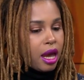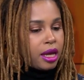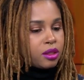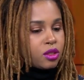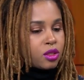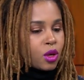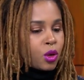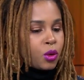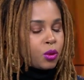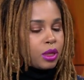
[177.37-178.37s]
And
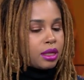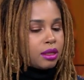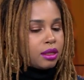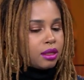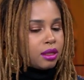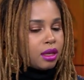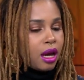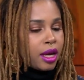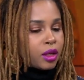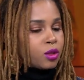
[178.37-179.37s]
so
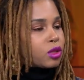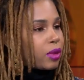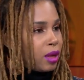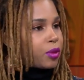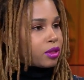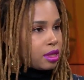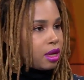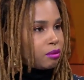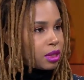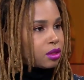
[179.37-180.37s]
I use paper to
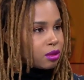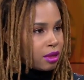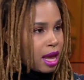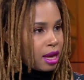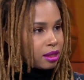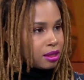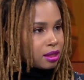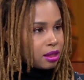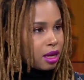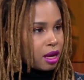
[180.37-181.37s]
help me do
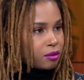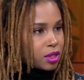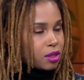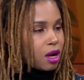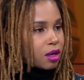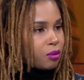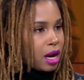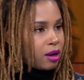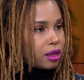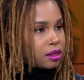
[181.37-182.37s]
that, to talk about